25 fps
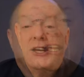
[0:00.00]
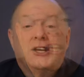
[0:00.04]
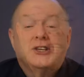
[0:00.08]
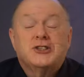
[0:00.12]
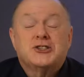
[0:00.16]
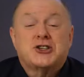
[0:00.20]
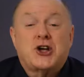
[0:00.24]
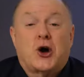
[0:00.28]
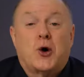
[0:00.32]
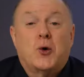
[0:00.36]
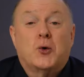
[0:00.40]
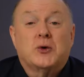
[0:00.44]

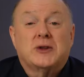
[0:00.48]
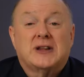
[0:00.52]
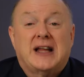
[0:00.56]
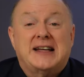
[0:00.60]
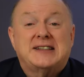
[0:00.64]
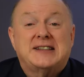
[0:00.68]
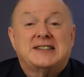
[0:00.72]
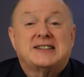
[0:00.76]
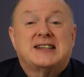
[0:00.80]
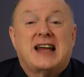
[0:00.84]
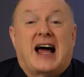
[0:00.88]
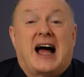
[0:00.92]
So
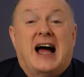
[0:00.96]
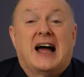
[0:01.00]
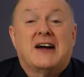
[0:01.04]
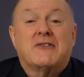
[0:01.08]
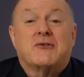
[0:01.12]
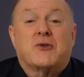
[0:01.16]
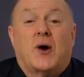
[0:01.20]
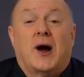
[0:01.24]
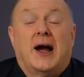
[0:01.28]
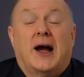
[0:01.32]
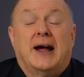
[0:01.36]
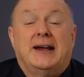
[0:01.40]
let's
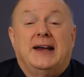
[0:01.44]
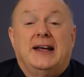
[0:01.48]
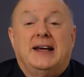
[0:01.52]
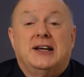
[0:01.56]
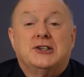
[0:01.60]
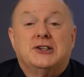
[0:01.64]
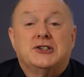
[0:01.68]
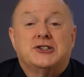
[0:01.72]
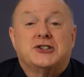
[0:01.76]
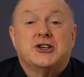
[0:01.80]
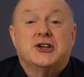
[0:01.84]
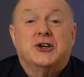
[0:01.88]
dive right
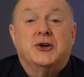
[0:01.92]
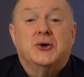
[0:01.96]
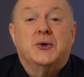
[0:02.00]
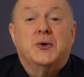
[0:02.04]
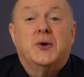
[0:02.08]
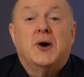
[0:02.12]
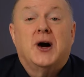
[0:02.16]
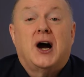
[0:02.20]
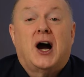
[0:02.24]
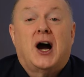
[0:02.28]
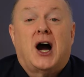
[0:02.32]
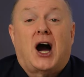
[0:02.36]

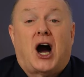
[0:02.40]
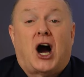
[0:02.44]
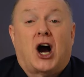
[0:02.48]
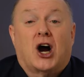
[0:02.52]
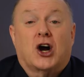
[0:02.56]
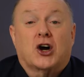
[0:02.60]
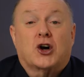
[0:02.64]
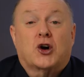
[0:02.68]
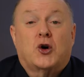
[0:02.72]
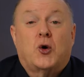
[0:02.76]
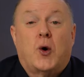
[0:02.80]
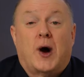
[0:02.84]
into
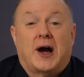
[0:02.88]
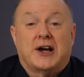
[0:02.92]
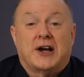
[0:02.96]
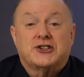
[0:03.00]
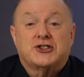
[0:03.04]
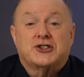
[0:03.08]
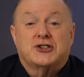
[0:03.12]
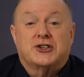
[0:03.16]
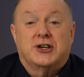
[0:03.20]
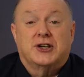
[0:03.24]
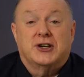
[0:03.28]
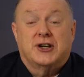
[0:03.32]
our
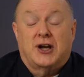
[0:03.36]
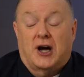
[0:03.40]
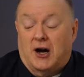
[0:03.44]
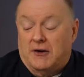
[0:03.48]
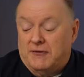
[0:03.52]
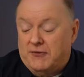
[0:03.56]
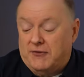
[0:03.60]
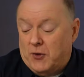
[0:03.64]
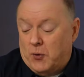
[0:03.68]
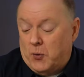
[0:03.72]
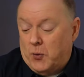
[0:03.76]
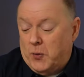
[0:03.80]
question
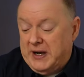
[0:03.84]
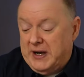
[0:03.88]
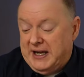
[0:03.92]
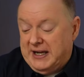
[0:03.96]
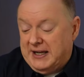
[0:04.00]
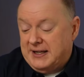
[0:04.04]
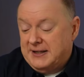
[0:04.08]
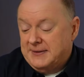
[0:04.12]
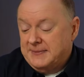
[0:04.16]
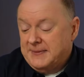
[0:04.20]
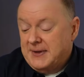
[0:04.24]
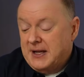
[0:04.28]
of the
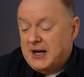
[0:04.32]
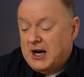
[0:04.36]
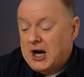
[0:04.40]
week.